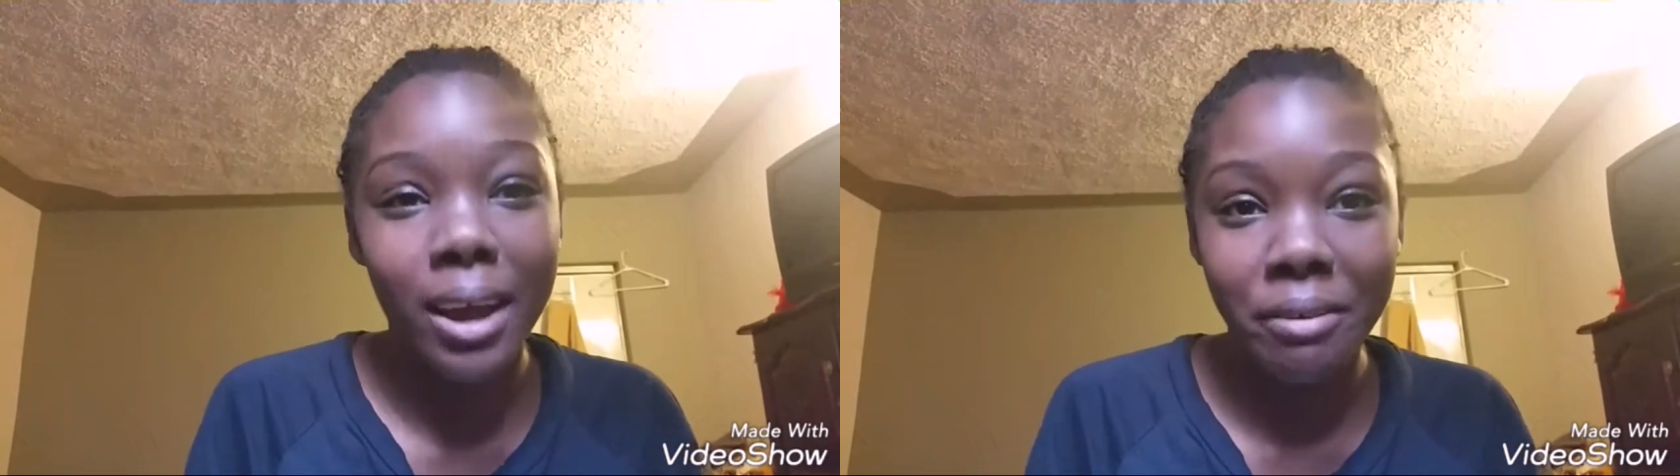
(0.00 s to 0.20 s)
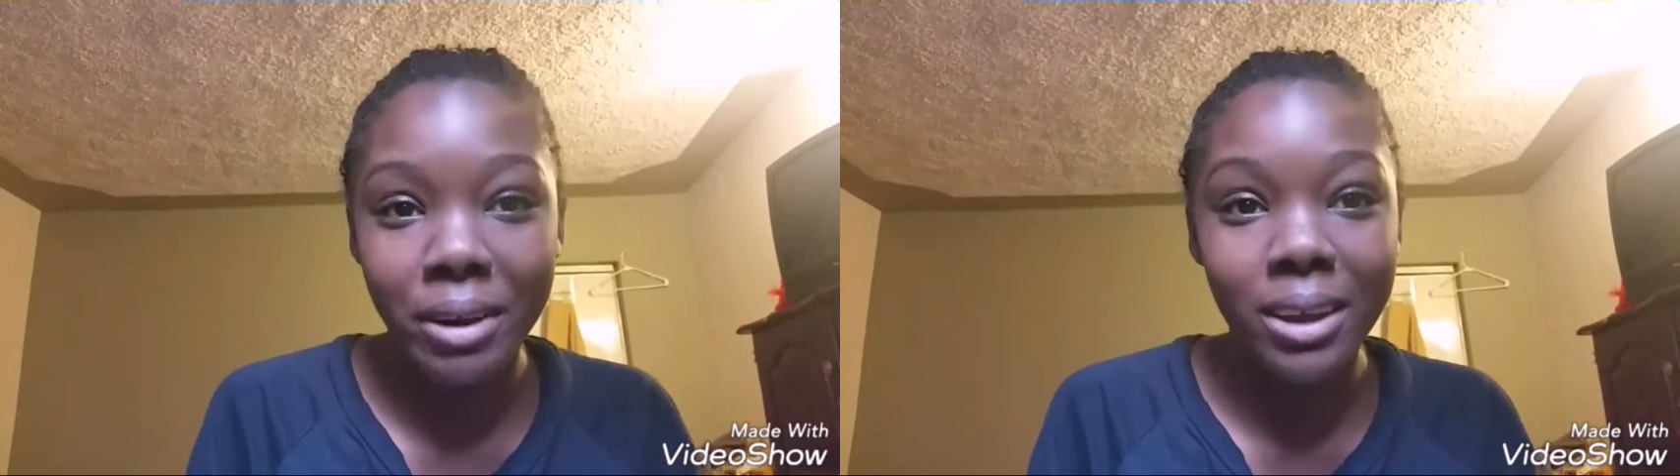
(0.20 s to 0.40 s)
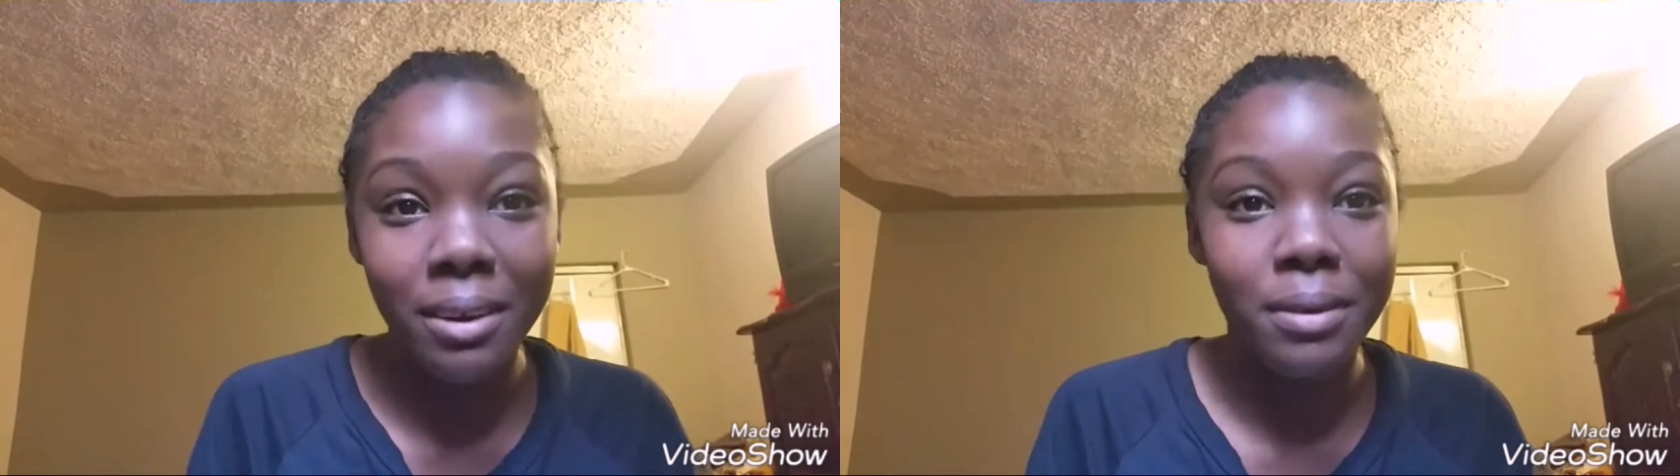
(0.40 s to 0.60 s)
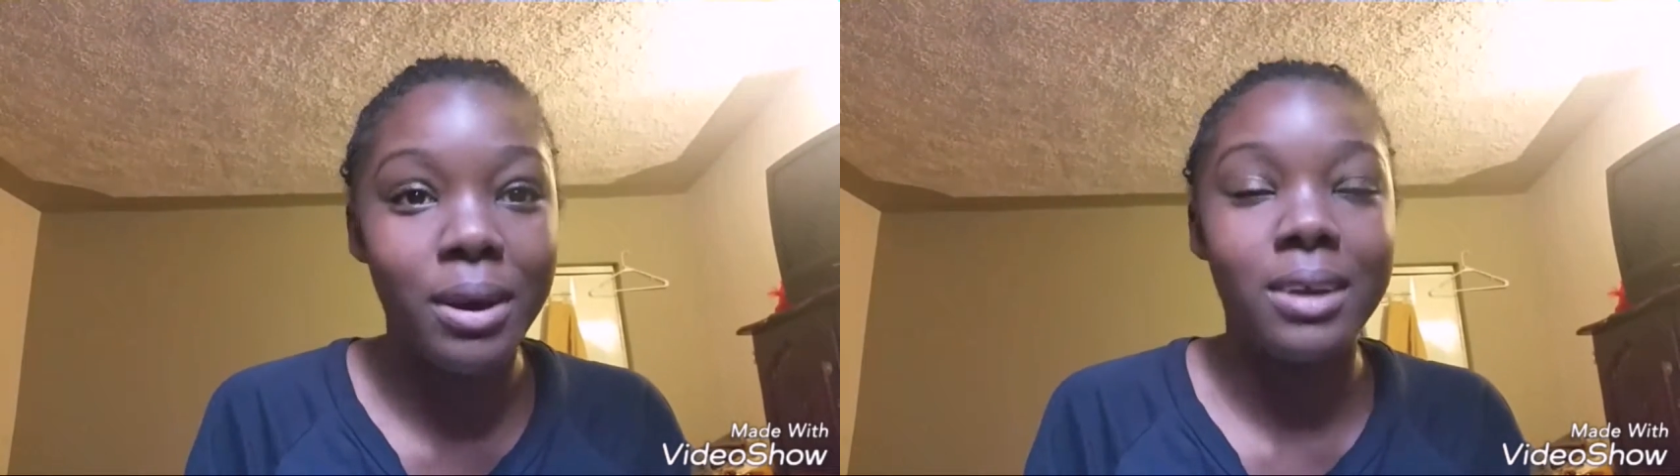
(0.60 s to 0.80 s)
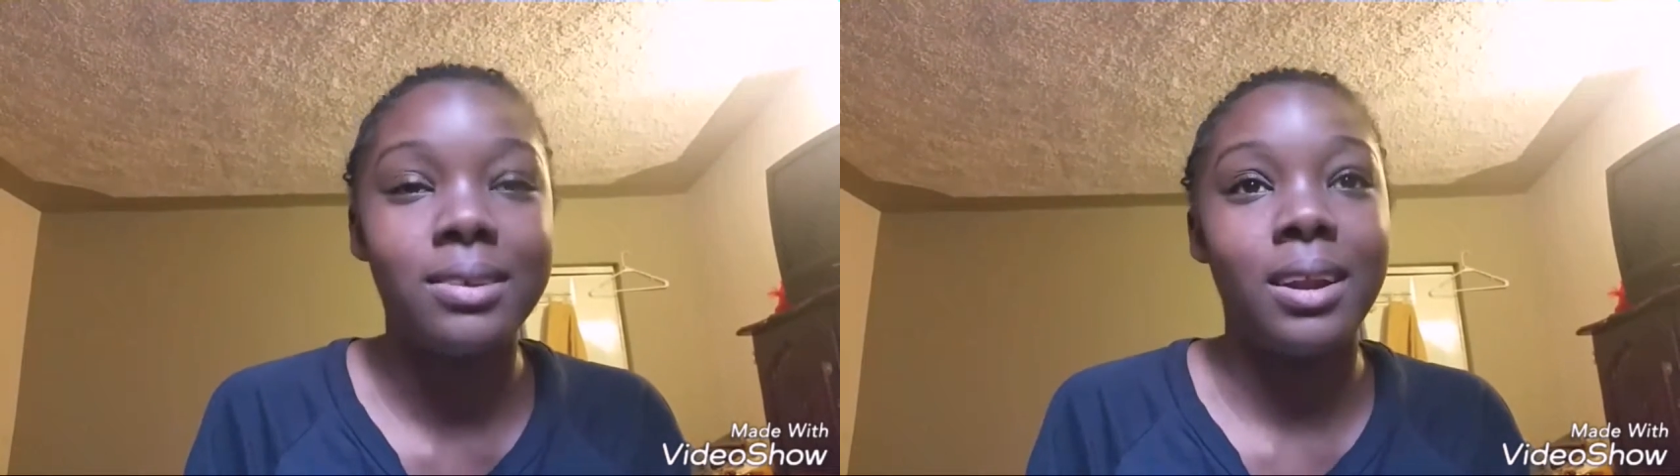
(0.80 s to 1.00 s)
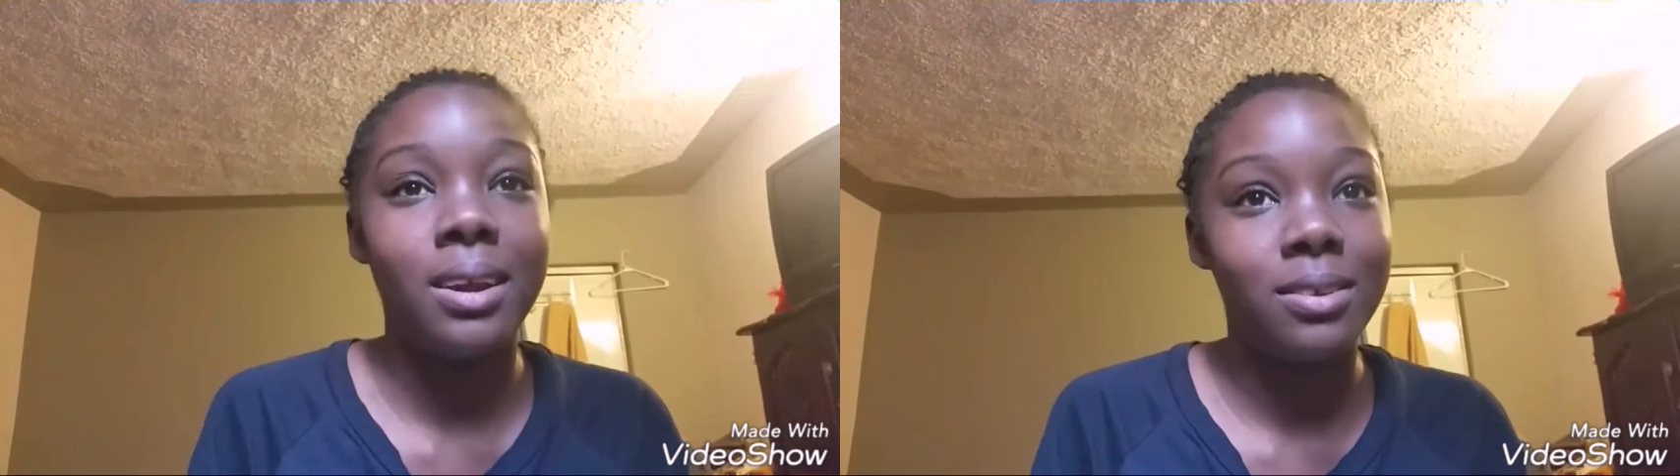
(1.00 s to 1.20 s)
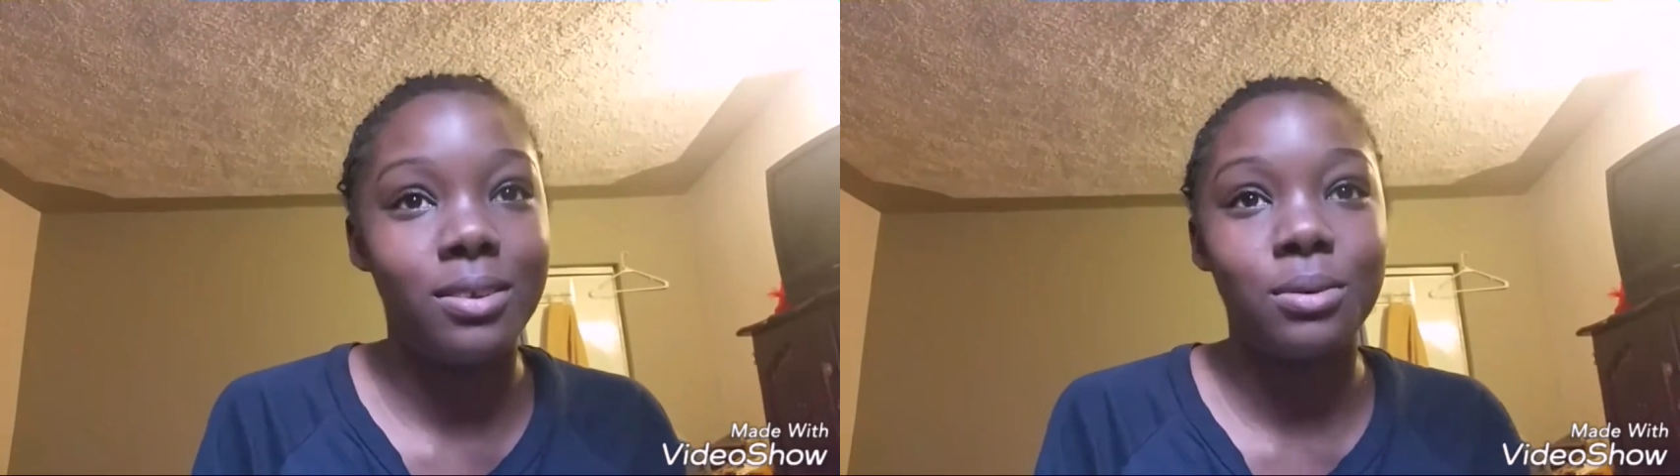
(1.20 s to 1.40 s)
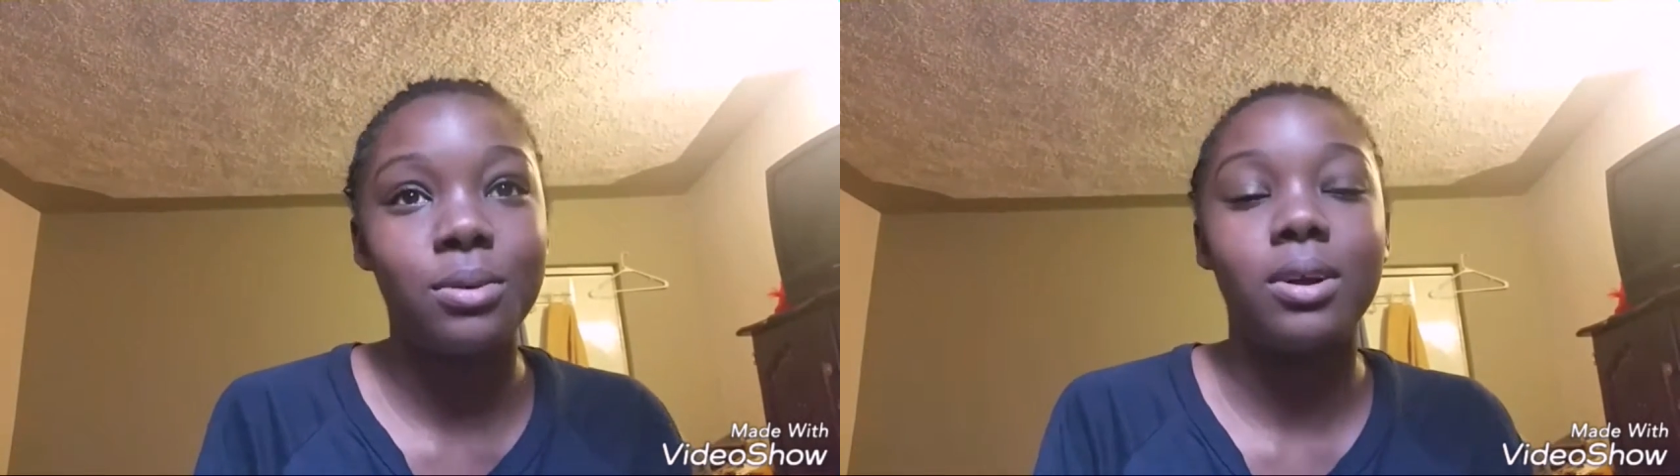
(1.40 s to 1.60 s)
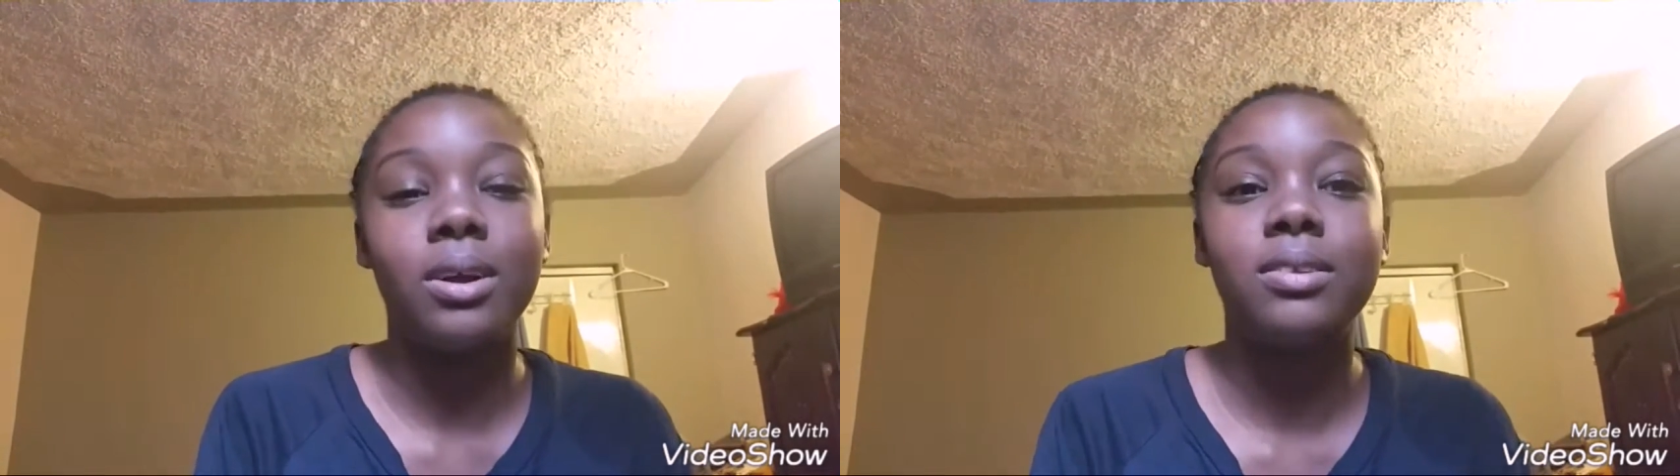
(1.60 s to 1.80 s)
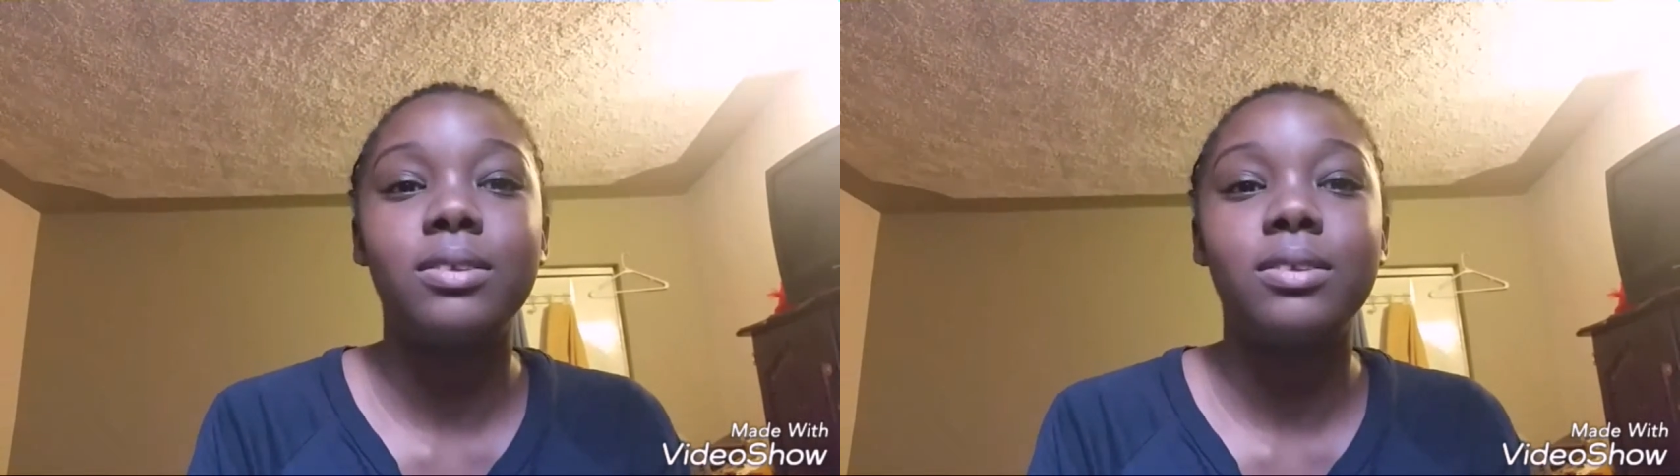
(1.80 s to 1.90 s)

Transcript: I can't really give you guys an excuse